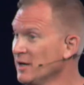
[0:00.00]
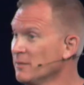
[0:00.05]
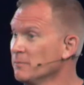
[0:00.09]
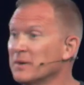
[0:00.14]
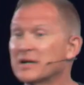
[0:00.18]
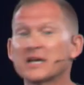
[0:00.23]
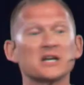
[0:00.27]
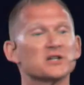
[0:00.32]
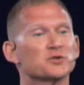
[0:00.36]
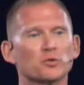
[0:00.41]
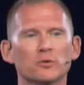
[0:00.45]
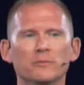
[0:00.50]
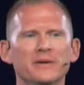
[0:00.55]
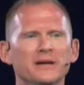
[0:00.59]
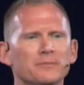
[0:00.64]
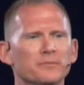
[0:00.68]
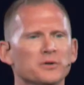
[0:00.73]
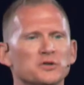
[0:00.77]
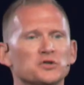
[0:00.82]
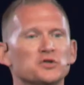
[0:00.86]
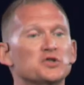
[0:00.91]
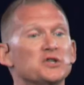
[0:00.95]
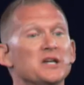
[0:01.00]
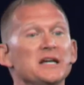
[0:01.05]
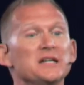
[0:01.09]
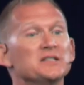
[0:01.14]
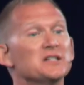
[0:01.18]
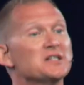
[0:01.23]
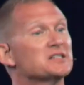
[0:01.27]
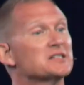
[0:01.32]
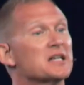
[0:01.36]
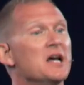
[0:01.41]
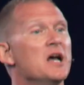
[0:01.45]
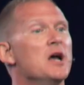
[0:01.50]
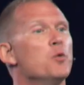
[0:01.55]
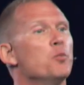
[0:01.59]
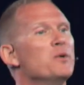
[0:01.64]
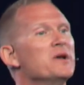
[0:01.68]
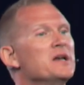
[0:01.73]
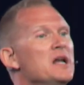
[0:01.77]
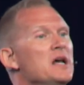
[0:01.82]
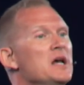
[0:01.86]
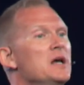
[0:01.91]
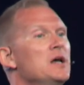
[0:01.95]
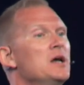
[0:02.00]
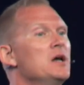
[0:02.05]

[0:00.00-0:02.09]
Because remember, Jesus, when